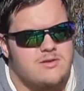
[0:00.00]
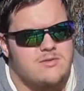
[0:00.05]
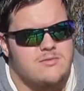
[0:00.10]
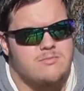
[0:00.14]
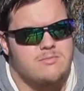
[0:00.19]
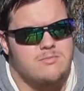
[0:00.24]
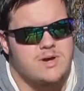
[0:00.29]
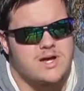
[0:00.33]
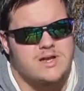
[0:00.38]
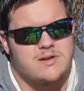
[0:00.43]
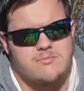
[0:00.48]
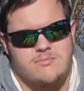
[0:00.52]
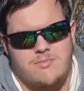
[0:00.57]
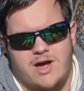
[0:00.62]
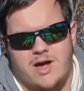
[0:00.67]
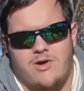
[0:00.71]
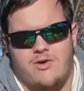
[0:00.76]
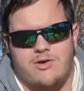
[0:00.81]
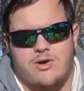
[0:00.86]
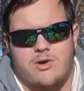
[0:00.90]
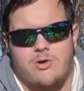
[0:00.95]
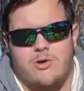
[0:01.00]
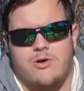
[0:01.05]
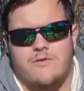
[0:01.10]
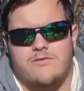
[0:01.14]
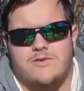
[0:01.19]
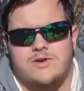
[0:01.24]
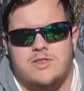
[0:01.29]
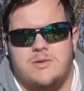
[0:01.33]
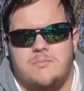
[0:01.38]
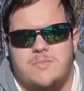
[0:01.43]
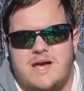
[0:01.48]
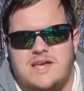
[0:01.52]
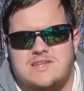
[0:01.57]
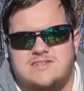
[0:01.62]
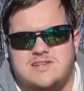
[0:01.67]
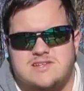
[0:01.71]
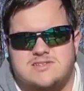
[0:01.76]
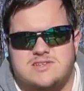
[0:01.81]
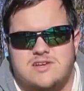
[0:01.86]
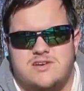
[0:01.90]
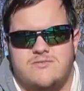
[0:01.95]
But I'll go over the
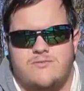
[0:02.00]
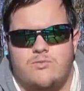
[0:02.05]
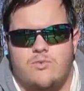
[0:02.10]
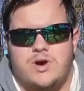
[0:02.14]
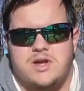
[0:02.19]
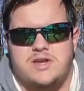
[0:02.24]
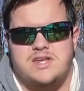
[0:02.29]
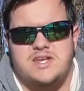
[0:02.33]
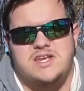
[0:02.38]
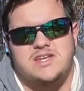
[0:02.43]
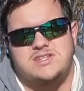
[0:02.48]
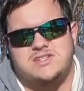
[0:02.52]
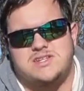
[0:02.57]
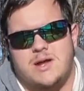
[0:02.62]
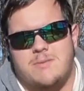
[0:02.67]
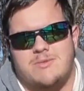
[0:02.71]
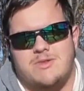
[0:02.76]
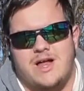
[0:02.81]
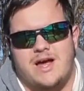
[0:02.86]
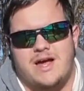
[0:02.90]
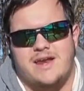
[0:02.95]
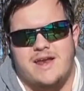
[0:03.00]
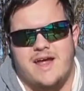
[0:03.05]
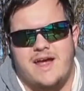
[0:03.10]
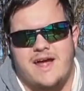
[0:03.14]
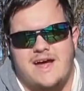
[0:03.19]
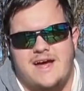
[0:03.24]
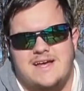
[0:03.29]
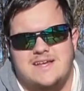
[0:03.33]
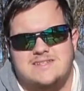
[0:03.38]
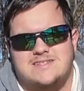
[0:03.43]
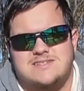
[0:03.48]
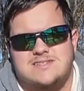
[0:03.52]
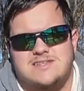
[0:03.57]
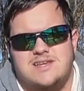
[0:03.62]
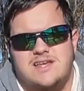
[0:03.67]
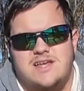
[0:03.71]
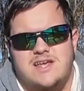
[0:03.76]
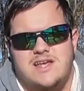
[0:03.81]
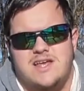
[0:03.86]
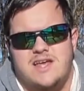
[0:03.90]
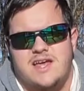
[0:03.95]
basics of what each type of line has
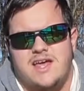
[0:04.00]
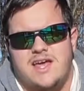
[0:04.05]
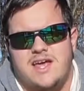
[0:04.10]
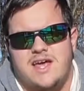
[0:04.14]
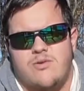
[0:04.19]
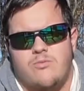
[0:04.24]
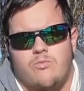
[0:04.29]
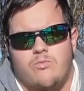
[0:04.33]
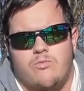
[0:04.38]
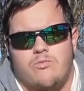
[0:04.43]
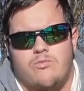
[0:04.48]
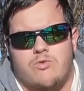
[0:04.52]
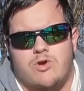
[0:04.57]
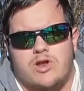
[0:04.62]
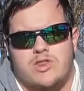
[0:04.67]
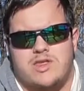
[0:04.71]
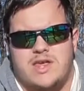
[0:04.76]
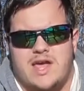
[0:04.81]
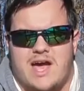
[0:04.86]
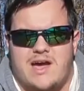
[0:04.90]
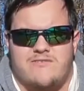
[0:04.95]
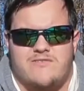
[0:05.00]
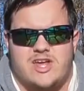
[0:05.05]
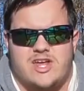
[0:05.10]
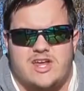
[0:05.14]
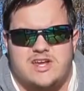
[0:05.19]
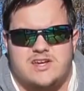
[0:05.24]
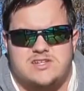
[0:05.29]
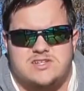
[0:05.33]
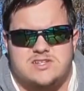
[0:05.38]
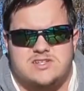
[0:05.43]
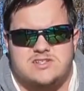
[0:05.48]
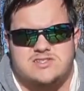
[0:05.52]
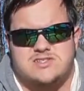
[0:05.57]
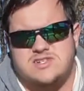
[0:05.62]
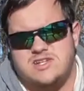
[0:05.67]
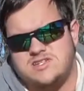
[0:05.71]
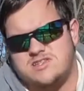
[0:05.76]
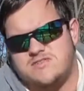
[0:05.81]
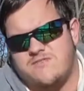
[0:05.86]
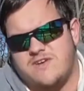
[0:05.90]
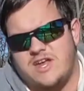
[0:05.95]
and what are the advantages and
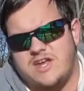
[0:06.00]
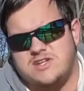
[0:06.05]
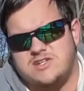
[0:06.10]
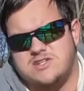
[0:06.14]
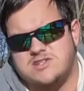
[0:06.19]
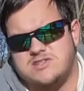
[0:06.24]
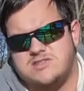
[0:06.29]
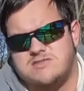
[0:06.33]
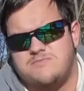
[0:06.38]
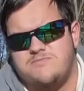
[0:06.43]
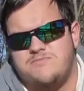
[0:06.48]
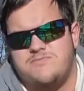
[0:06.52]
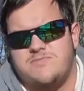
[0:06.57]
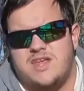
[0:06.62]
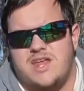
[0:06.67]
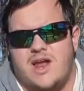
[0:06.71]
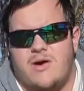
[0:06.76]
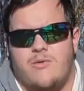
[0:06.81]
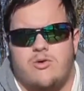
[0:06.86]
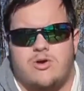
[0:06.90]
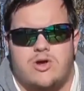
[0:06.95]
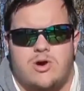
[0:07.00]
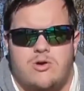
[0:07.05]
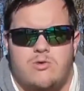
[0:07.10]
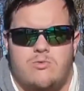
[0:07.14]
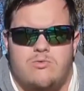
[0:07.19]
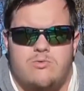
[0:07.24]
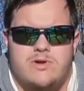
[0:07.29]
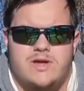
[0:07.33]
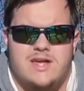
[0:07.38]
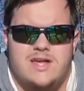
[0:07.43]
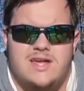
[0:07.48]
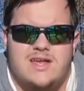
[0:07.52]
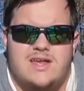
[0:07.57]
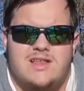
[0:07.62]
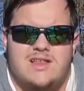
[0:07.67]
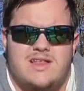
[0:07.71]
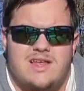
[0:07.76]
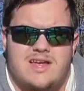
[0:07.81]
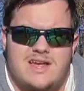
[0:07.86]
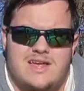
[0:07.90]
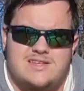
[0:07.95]
disadvantages. And I will go
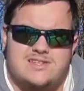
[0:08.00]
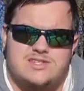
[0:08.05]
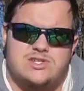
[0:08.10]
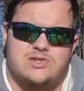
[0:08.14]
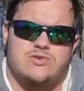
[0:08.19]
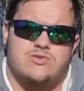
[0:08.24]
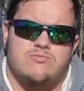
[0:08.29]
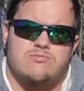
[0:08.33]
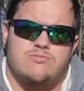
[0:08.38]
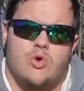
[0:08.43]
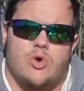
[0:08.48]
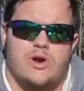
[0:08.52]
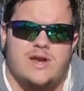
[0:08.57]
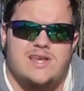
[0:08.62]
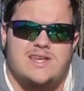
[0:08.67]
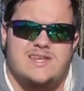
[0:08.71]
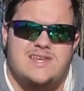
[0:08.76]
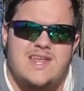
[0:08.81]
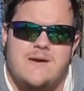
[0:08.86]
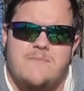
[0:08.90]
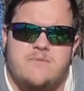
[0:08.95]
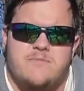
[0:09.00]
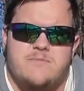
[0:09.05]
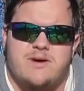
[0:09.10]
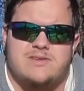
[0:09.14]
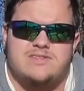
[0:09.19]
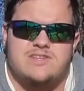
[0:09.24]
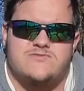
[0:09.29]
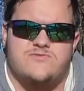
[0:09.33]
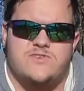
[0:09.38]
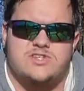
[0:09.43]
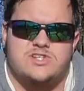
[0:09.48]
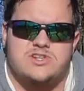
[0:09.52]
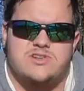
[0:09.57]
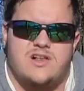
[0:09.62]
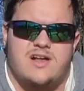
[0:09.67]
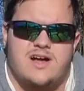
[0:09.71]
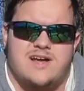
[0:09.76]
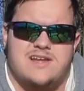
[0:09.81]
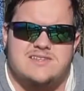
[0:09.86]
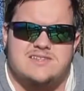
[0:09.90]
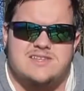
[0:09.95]
into more in depth about these fishing
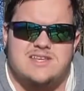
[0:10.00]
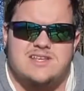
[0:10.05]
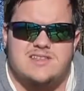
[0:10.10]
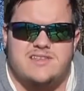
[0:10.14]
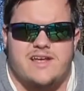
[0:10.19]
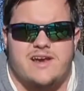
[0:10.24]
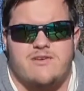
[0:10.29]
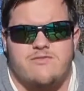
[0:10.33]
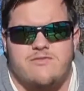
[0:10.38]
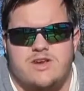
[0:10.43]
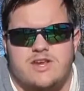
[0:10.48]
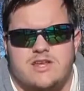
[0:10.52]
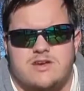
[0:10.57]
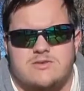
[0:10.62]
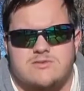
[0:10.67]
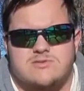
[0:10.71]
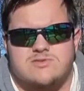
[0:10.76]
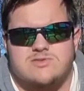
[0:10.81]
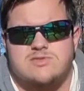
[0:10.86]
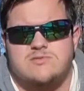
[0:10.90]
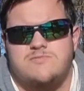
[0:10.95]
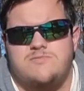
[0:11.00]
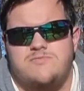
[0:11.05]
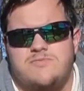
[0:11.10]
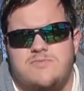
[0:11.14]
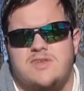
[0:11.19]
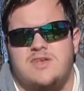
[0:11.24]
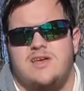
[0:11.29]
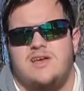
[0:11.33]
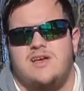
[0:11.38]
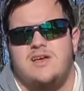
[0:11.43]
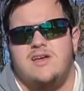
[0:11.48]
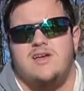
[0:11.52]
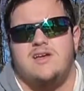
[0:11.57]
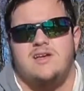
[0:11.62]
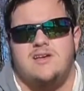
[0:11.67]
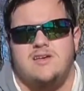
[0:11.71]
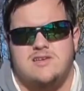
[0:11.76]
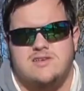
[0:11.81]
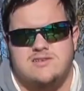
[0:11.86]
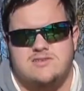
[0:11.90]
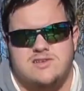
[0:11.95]
lines in later videos.
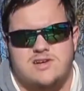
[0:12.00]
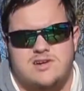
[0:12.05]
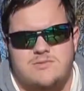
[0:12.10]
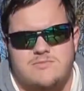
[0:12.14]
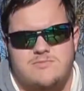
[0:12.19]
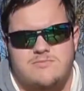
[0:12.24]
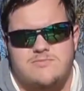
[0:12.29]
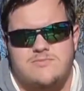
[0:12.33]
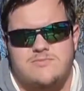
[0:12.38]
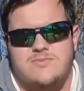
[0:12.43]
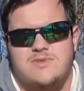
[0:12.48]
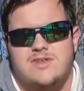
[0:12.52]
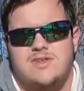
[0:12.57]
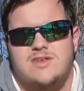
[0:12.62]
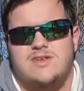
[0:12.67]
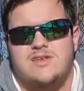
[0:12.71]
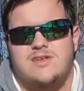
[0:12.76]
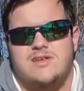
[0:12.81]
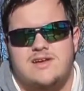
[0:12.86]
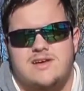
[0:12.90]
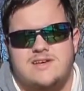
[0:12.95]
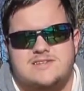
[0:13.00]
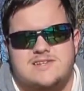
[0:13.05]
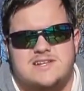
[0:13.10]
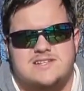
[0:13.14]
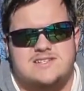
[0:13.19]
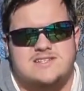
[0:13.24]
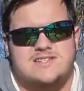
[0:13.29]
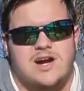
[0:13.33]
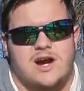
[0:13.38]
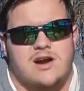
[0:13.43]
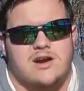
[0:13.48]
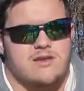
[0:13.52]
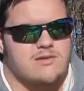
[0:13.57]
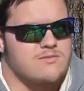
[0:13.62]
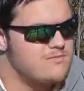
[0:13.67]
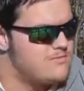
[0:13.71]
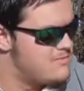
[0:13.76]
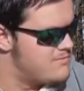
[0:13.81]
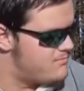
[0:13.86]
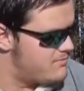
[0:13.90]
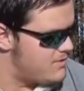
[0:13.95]
So let's get started.
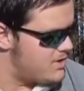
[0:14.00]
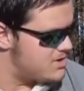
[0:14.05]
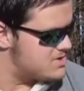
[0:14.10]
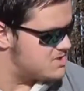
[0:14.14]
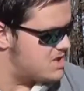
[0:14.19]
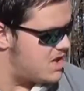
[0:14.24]
First